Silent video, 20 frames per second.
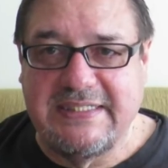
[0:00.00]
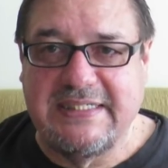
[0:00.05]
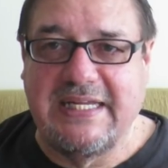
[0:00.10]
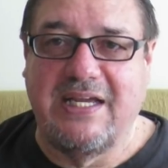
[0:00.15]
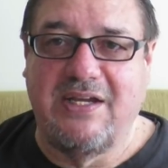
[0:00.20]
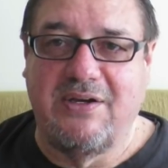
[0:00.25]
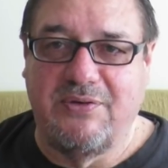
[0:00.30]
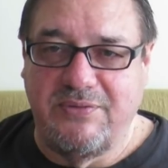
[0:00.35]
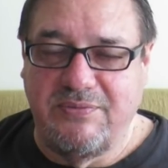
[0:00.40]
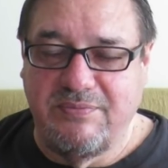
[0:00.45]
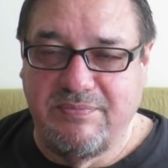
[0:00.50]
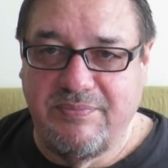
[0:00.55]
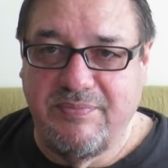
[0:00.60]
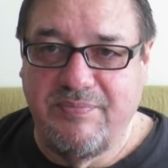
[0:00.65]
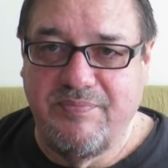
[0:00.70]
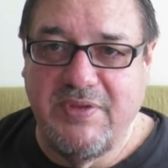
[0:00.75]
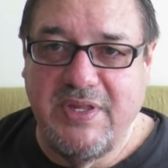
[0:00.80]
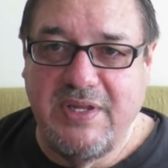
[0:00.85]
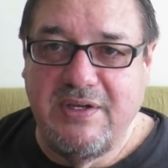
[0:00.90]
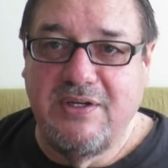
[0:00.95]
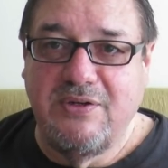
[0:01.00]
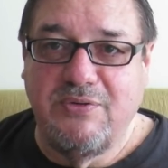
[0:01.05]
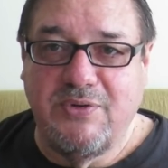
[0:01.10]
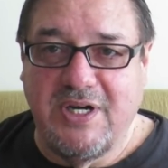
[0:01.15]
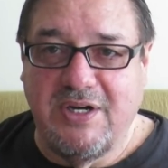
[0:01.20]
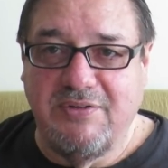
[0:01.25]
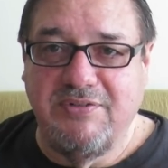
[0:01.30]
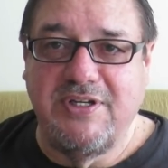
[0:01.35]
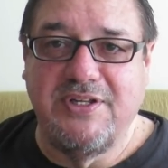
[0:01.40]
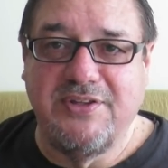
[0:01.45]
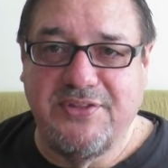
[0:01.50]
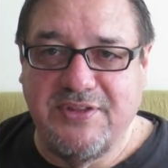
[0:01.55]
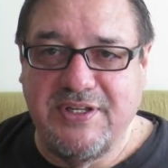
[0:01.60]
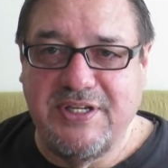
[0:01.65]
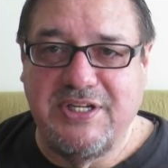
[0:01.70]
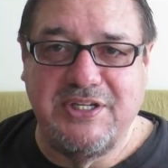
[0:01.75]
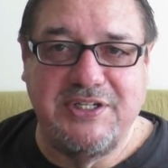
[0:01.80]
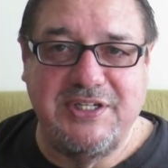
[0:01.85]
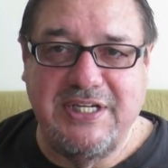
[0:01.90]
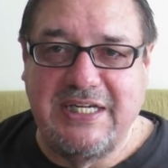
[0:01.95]
it down. Whatever you
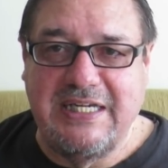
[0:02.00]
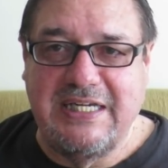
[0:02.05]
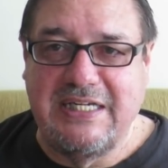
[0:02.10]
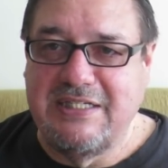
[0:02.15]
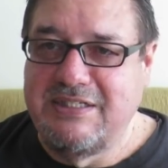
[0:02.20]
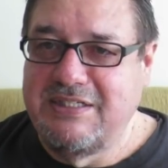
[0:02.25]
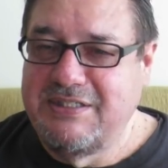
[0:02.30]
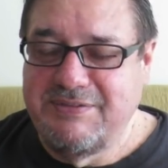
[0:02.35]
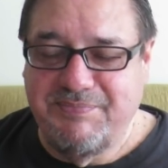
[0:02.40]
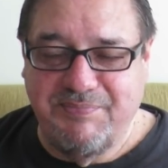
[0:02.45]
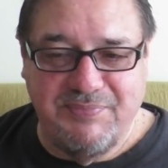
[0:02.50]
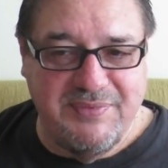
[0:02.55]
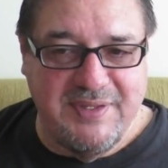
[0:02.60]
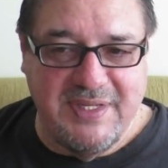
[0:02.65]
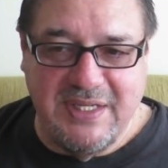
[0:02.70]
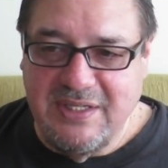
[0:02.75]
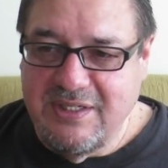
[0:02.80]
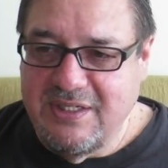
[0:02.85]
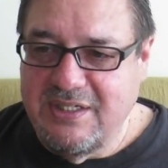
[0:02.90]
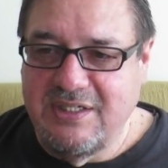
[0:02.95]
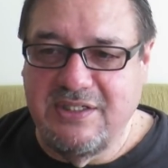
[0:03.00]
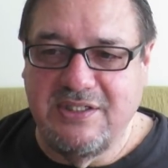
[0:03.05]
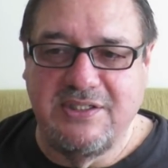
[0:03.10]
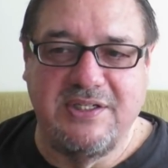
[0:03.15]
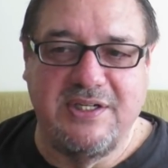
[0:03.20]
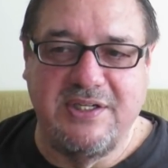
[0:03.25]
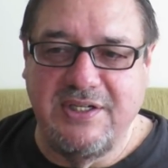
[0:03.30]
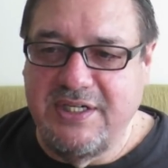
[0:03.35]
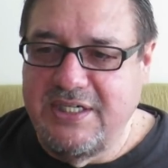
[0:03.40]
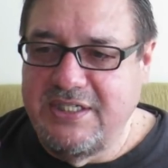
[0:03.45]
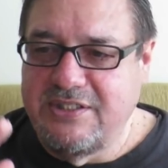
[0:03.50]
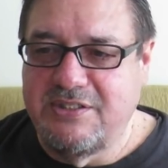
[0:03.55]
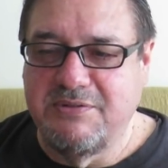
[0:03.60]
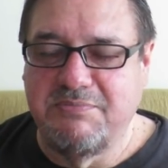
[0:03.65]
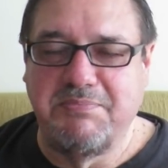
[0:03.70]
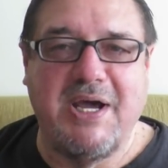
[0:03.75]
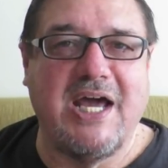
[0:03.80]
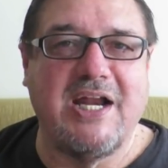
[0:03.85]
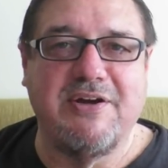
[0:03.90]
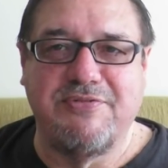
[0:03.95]
think you need, you need
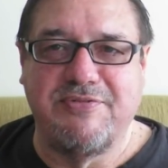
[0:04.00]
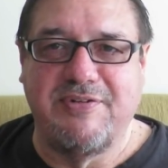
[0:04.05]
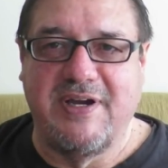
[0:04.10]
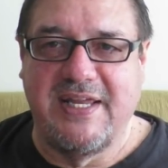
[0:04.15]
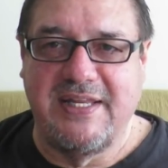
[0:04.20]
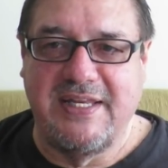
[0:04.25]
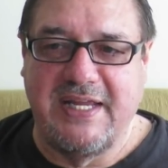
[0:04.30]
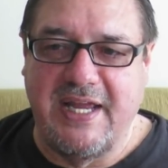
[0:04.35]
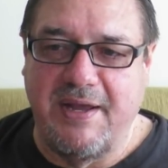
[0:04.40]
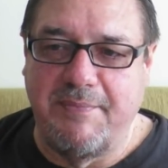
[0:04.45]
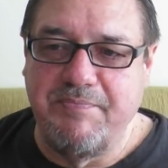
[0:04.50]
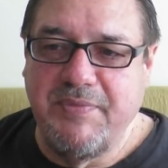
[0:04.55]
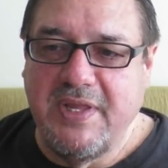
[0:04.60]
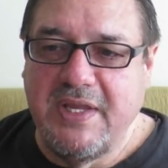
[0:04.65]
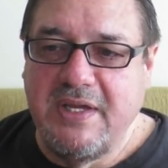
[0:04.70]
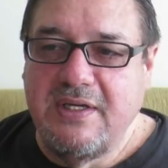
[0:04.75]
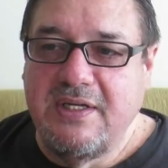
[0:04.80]
to modify that.